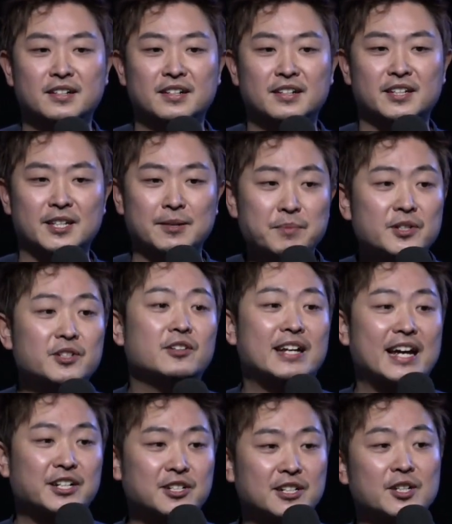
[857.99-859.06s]
He may not
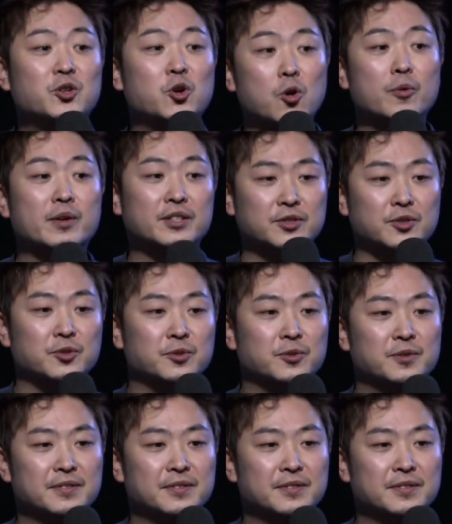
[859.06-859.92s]
actually go with you.